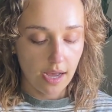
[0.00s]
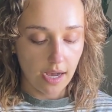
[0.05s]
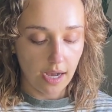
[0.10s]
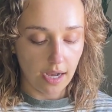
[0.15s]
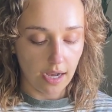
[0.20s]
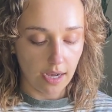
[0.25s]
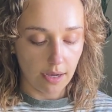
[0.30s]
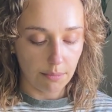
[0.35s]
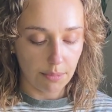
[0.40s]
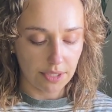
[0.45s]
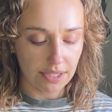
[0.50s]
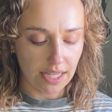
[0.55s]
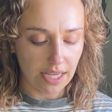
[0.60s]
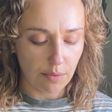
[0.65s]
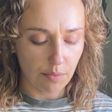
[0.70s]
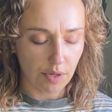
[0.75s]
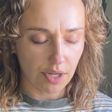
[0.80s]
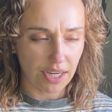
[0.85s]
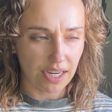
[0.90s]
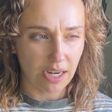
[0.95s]
but they
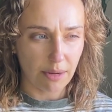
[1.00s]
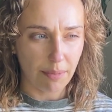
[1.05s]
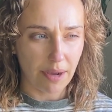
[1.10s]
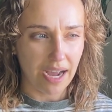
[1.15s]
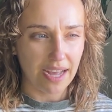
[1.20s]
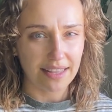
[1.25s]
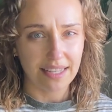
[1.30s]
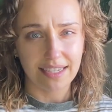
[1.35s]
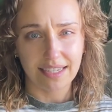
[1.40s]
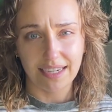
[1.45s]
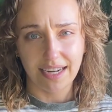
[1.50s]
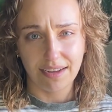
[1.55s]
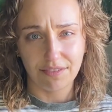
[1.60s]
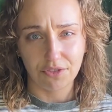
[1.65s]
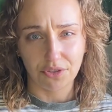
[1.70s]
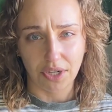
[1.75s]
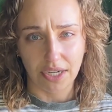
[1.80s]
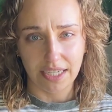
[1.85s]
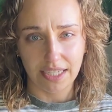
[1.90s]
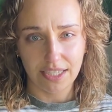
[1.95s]
were in a pot that didn't have
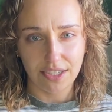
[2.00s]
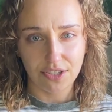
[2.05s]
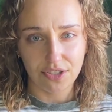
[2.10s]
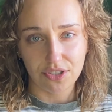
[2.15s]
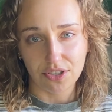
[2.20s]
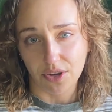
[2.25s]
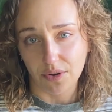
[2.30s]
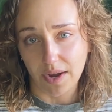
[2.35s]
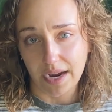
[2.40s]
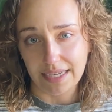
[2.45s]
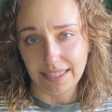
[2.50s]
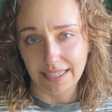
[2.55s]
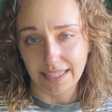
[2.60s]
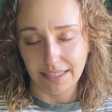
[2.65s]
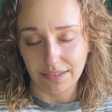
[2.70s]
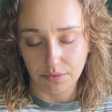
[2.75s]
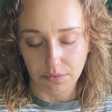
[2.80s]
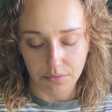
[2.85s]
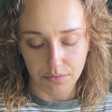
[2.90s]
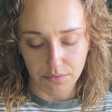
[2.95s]
drainage, so I
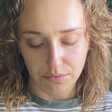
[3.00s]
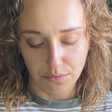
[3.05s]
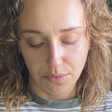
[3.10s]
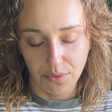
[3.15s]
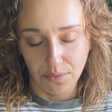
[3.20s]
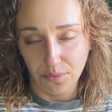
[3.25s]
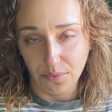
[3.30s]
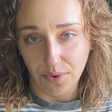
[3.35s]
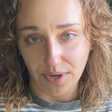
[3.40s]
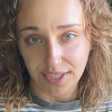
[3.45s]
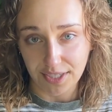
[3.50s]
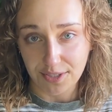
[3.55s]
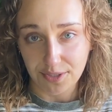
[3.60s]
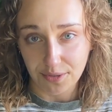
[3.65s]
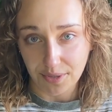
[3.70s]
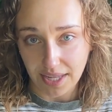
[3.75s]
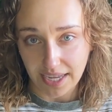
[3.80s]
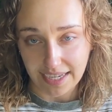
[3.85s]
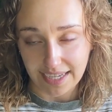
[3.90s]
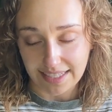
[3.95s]
didn't want to do
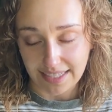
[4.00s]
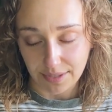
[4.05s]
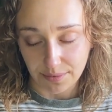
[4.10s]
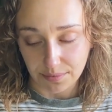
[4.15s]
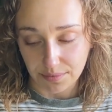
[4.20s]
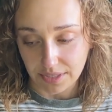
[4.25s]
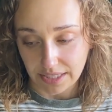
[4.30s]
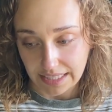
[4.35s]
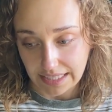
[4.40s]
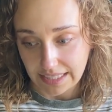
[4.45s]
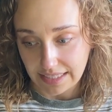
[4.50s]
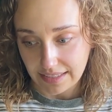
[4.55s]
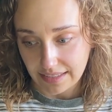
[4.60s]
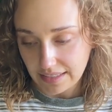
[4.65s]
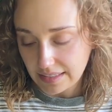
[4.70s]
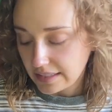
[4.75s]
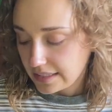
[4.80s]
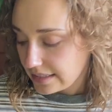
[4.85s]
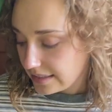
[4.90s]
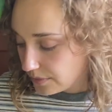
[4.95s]
that because I really
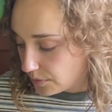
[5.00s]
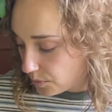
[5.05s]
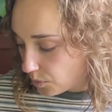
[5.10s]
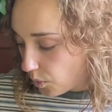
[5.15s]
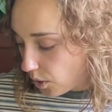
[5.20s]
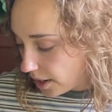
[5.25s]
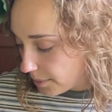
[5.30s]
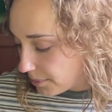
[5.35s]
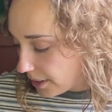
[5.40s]
want